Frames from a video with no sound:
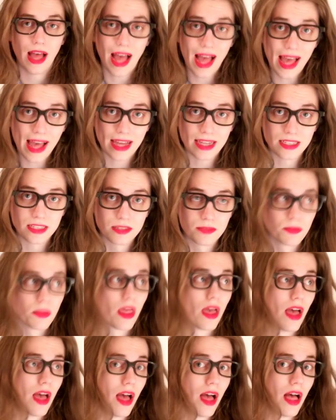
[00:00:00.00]
And
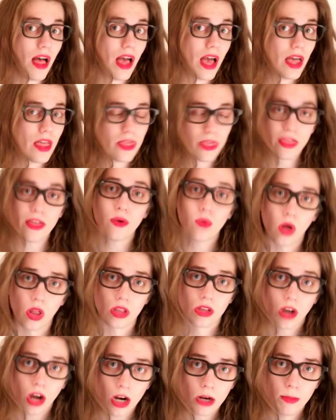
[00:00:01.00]
they're all
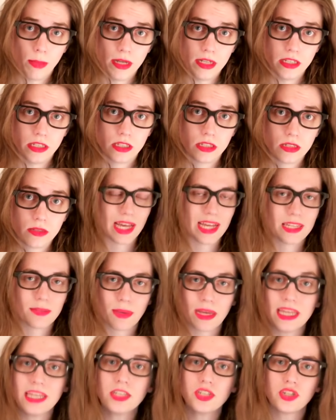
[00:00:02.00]
garbage. And
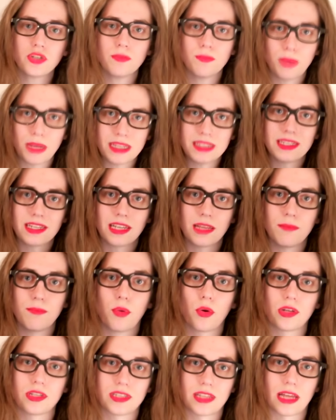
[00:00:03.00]
my issue basically
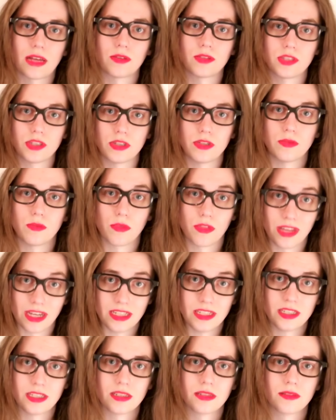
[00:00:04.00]
boils down to
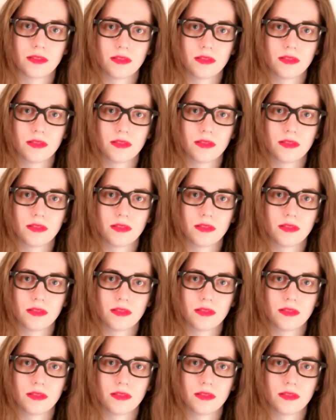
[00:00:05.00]
this.